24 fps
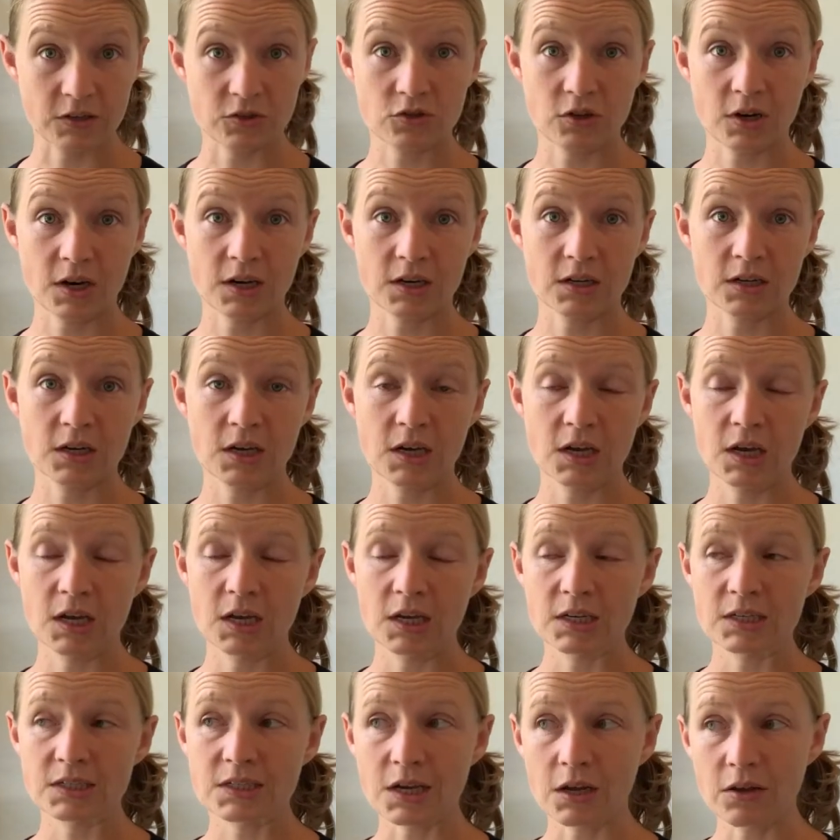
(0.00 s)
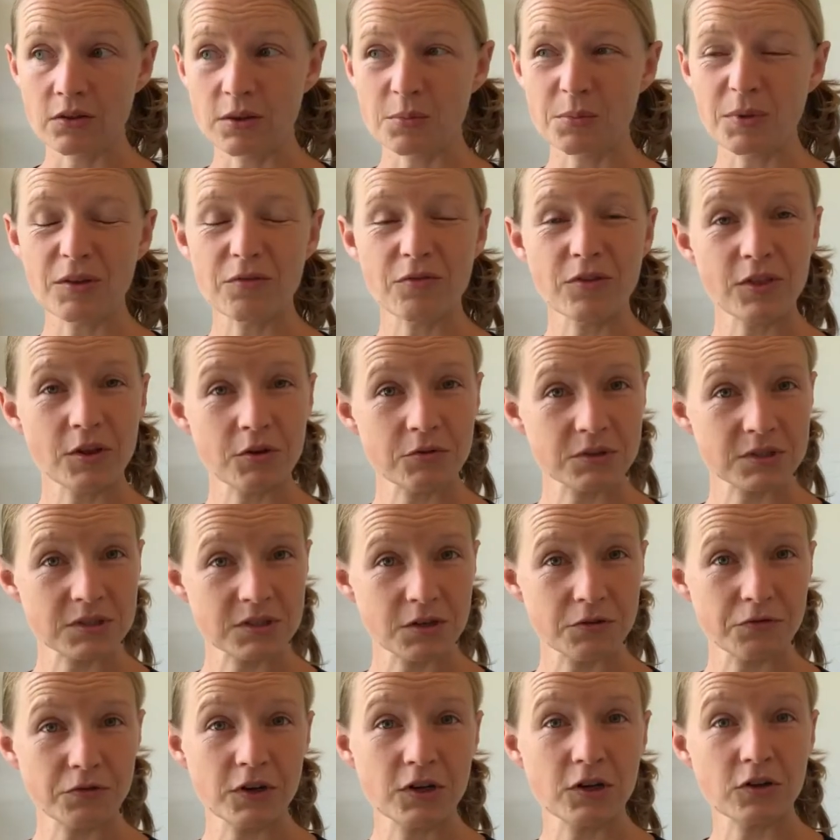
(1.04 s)
Try and tell them, even though it's
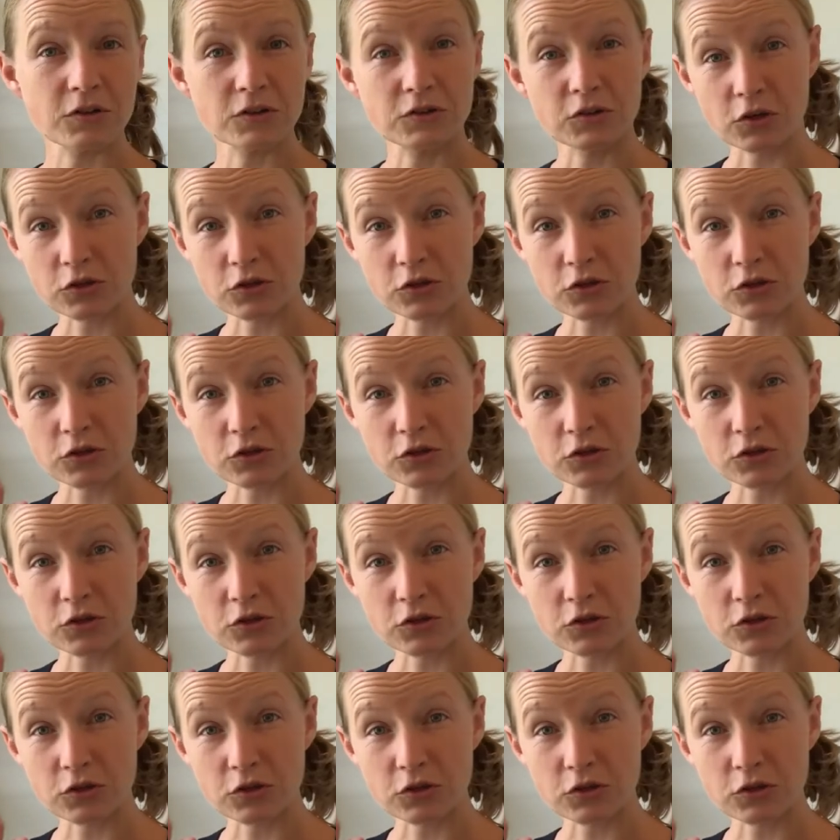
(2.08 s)
difficult,